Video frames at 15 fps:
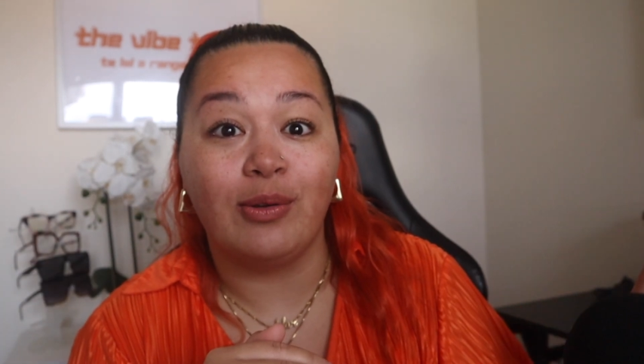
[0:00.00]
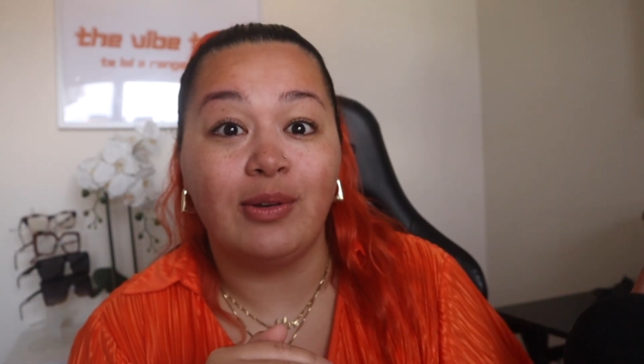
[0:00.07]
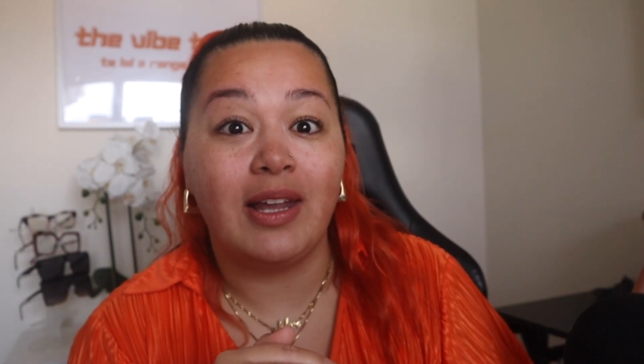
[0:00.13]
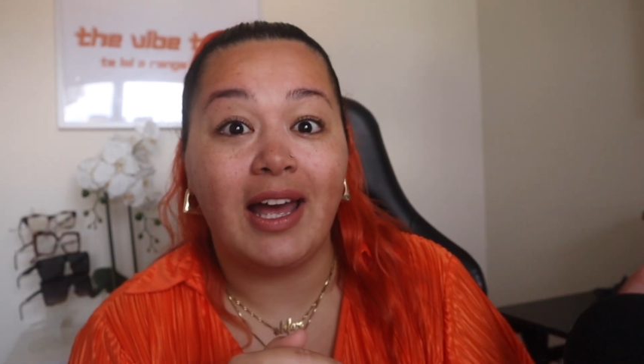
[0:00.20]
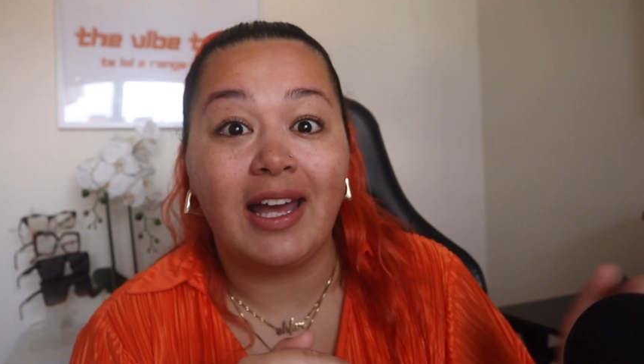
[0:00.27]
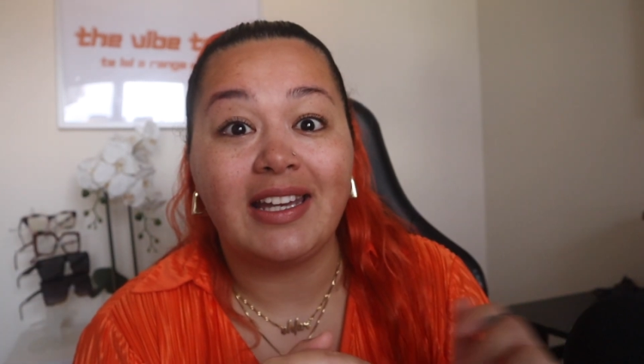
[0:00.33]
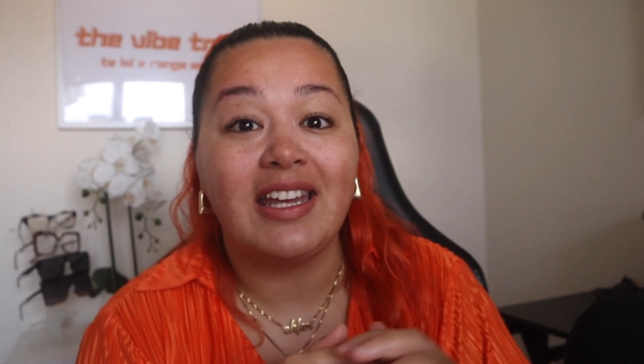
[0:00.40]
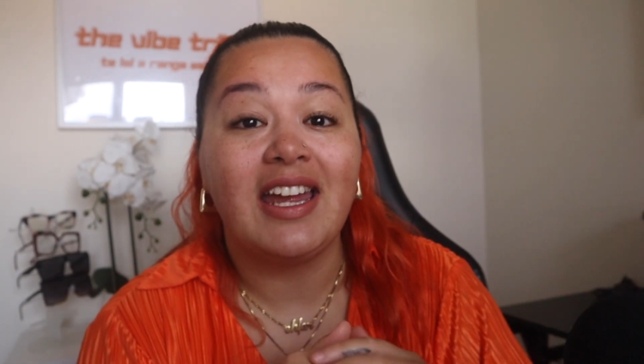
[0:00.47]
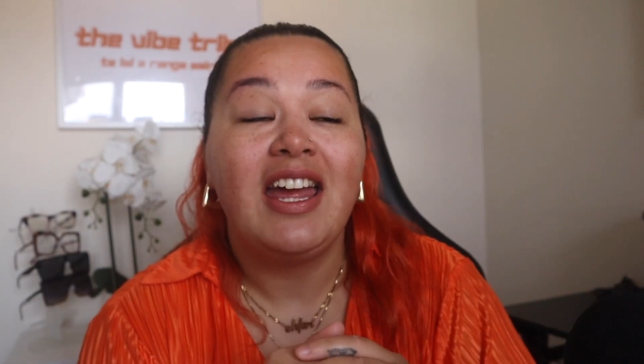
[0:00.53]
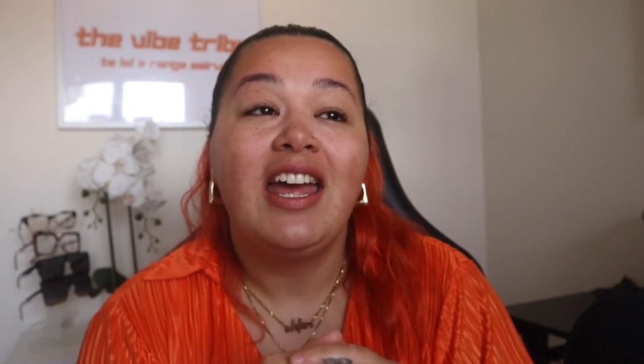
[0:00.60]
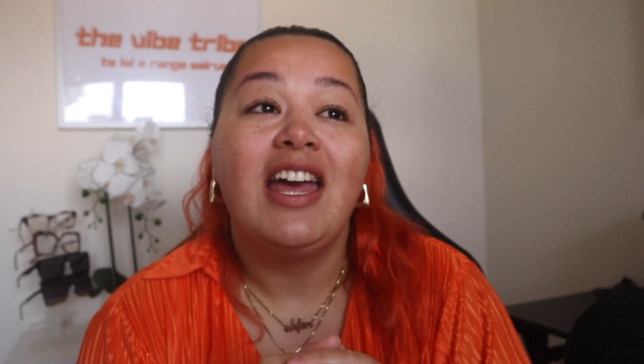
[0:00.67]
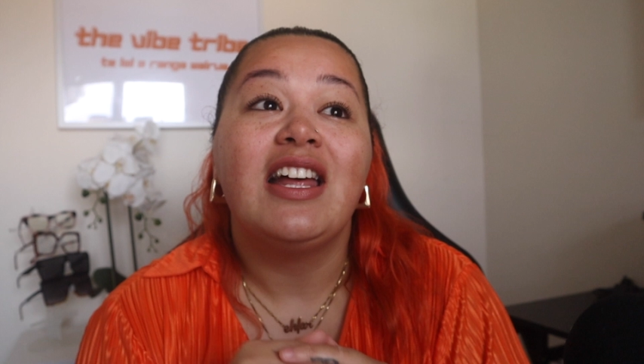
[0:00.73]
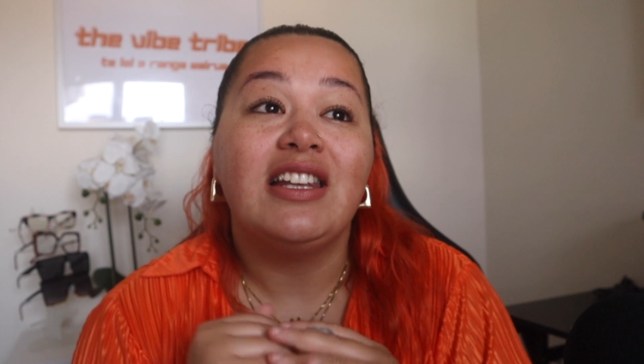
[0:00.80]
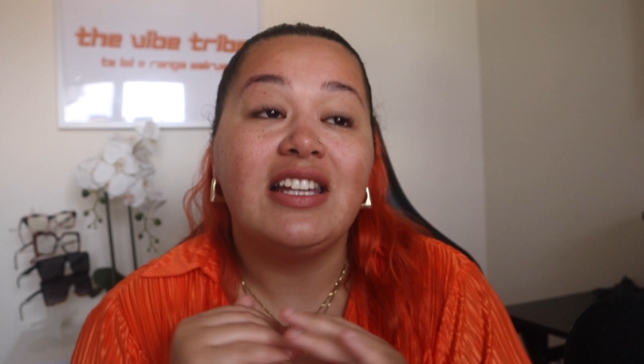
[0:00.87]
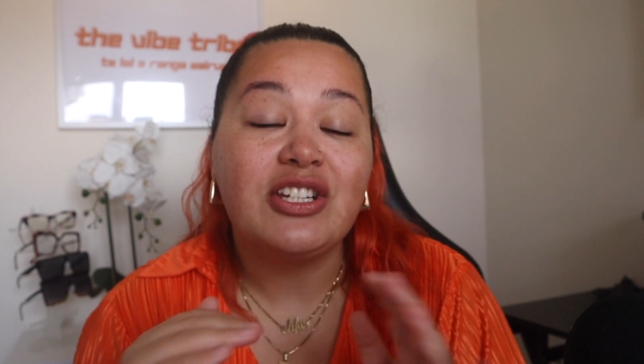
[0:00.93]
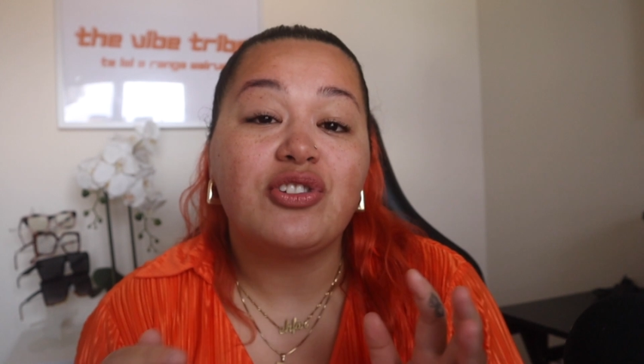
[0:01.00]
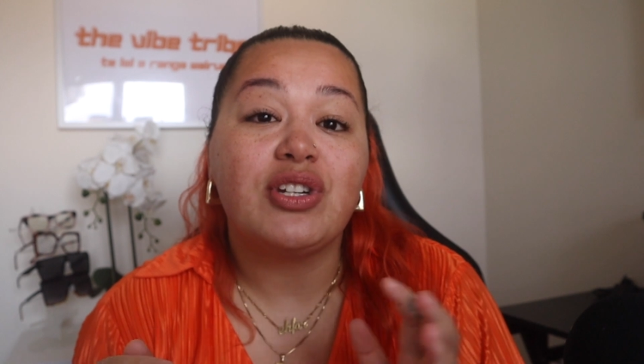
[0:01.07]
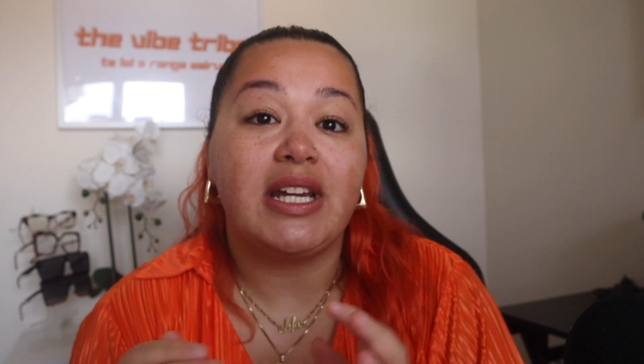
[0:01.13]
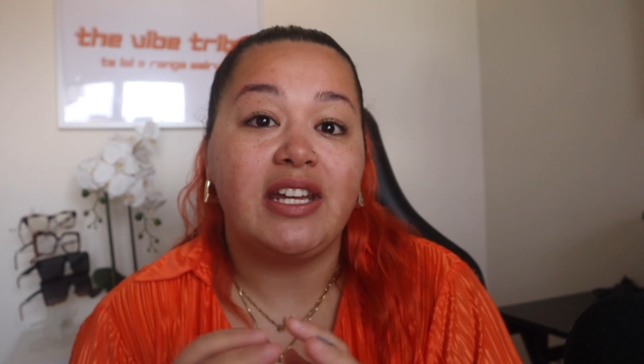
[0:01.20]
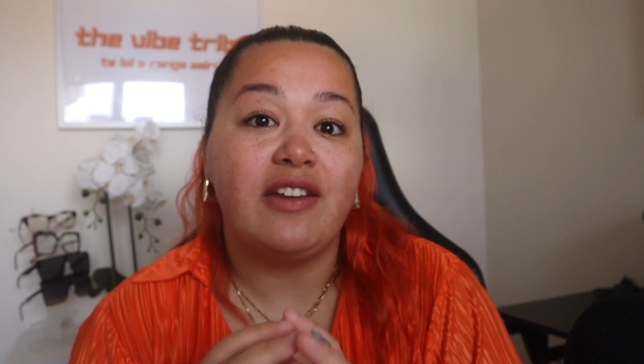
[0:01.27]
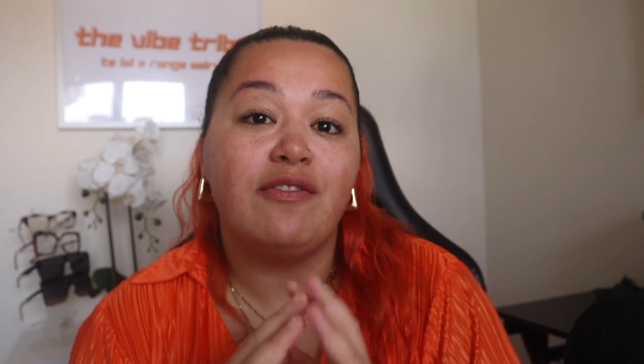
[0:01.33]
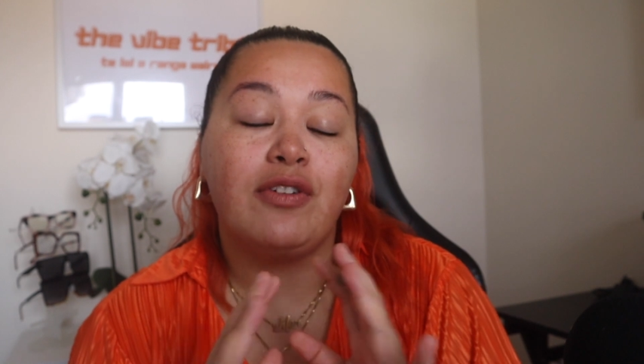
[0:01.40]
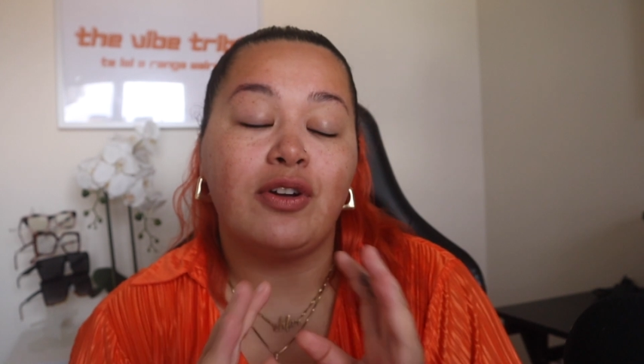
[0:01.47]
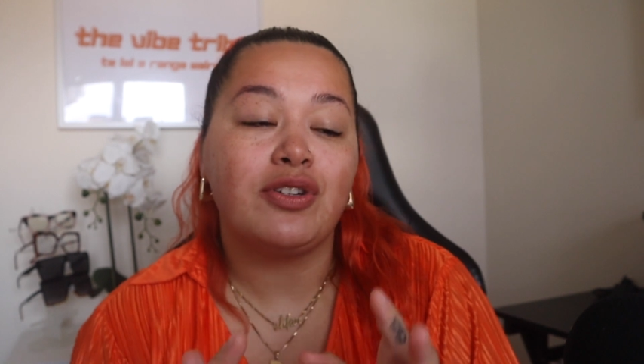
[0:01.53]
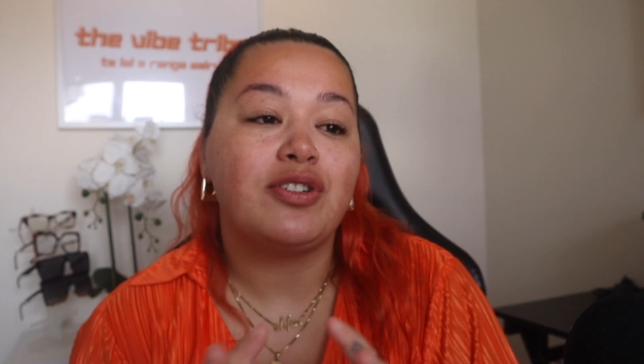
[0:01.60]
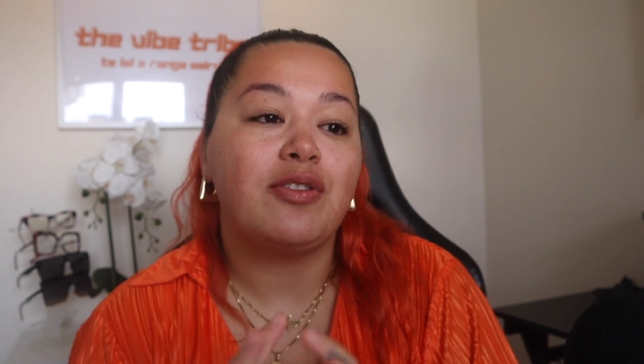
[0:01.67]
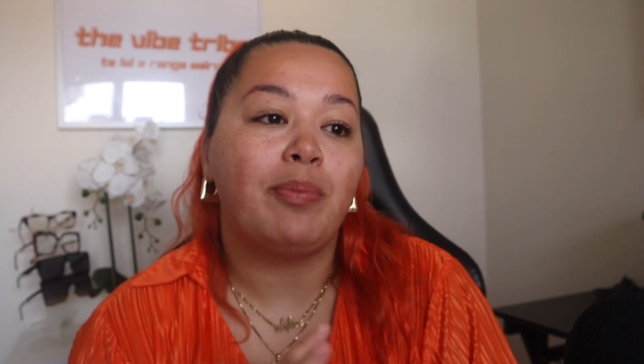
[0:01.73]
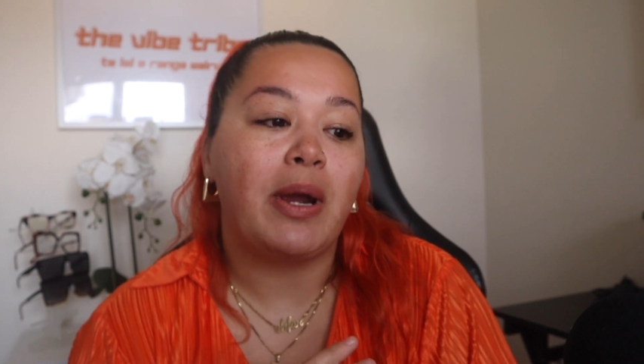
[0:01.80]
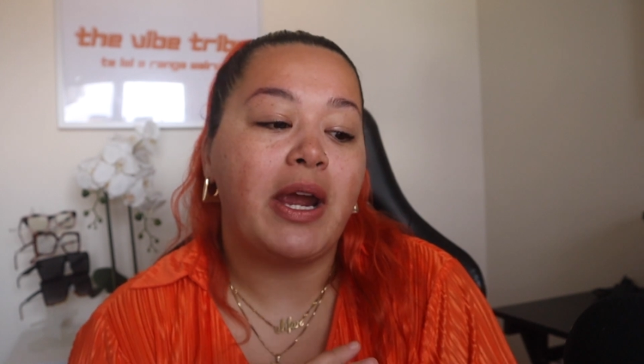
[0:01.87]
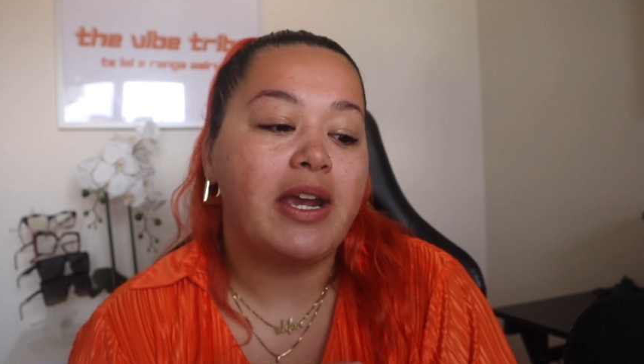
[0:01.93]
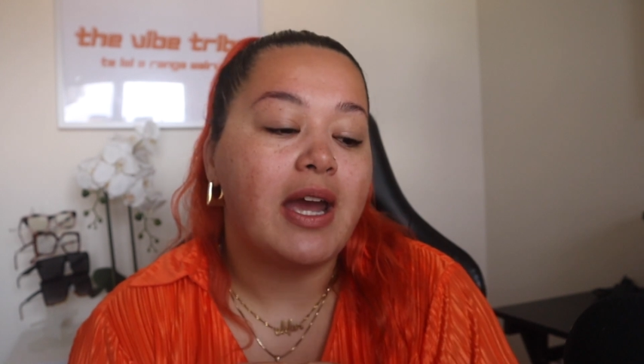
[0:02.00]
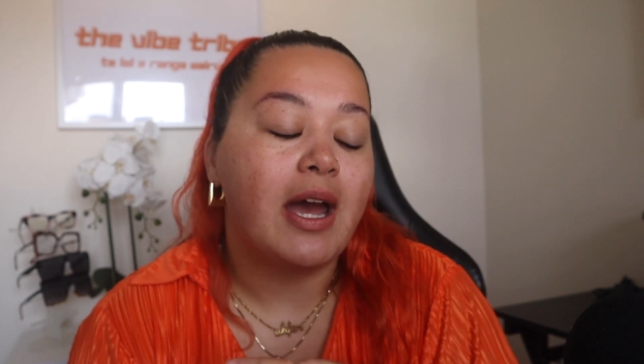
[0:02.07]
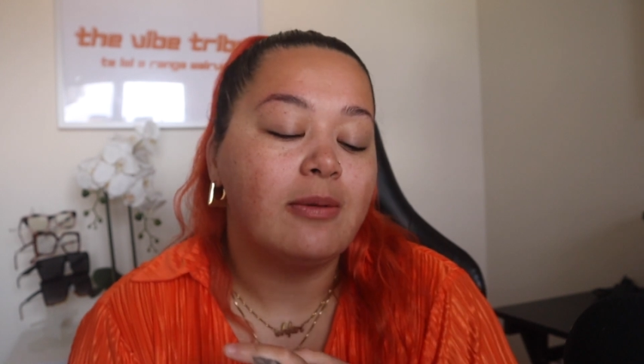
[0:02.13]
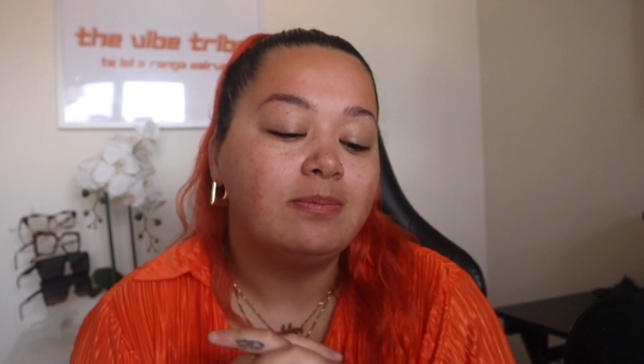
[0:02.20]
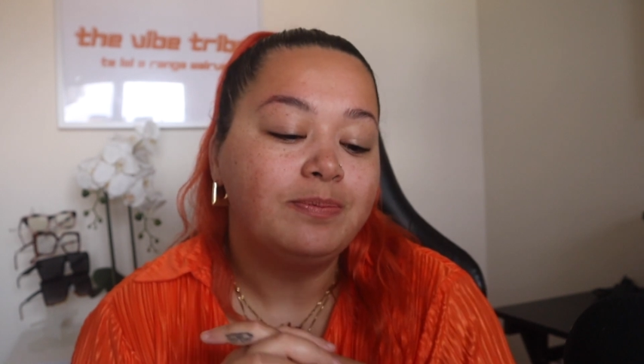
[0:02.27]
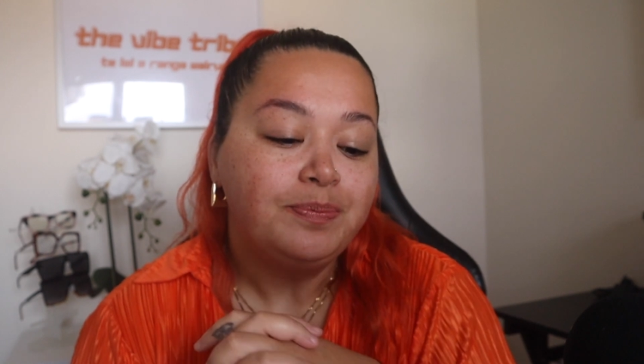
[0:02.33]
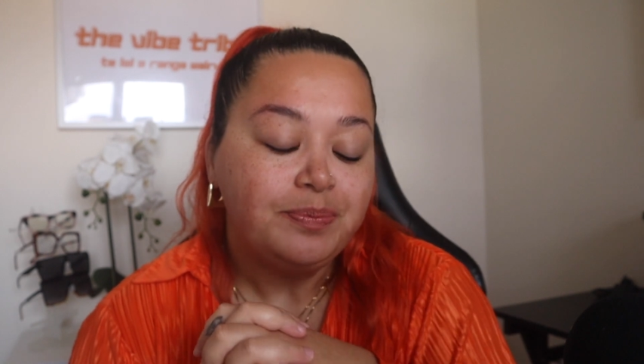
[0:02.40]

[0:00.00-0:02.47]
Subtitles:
Like, literally, verge of breakup.